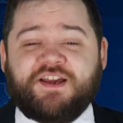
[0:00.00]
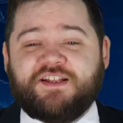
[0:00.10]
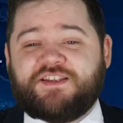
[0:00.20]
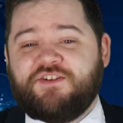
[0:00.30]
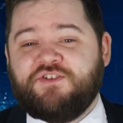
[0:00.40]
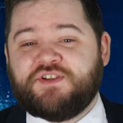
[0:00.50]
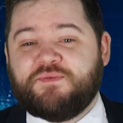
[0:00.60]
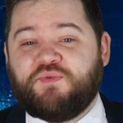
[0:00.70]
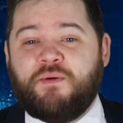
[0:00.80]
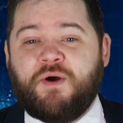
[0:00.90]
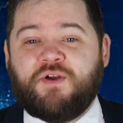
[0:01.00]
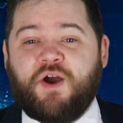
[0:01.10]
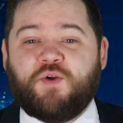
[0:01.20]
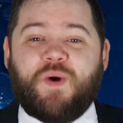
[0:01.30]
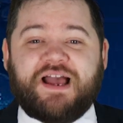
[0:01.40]
consider using promo
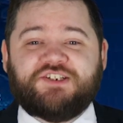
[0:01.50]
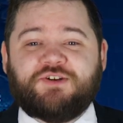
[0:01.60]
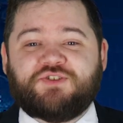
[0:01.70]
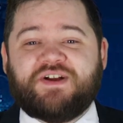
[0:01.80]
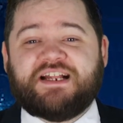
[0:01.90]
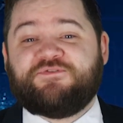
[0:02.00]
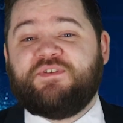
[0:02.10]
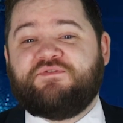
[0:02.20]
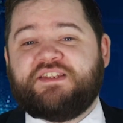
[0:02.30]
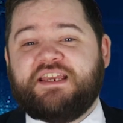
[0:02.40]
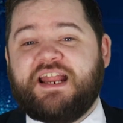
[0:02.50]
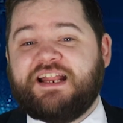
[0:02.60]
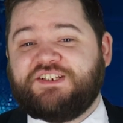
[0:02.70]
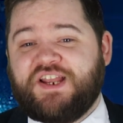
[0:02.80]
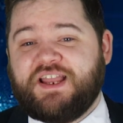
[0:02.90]
code YGOStrats15
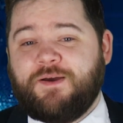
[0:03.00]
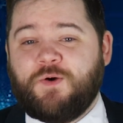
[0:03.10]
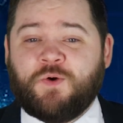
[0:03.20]
at checkout